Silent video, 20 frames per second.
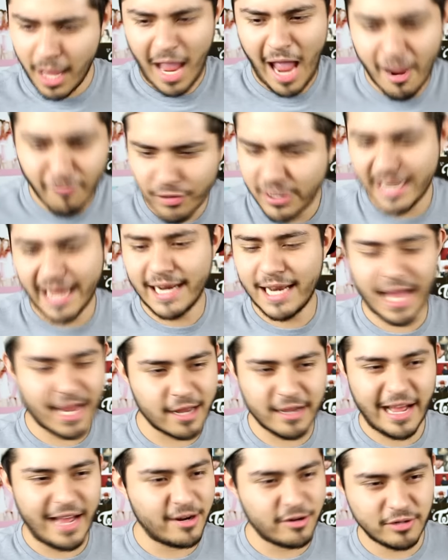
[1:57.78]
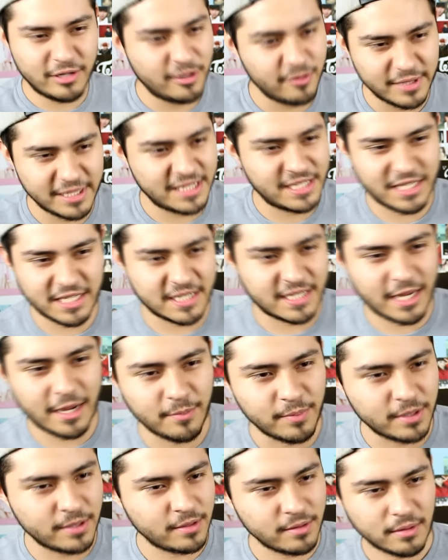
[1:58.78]
Every day, like, I don't know what she
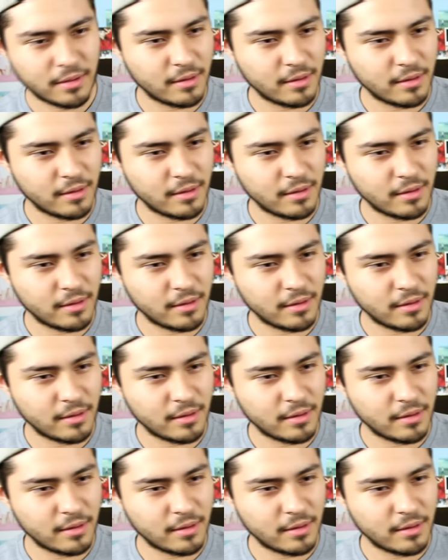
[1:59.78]
said, but.